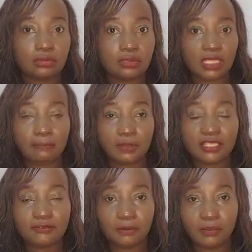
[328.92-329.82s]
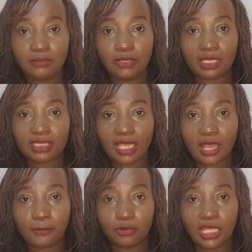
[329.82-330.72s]
platform, maybe
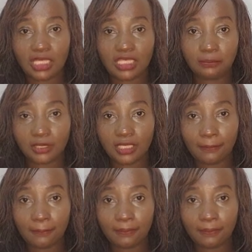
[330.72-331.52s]
WhatsApp, on the DP,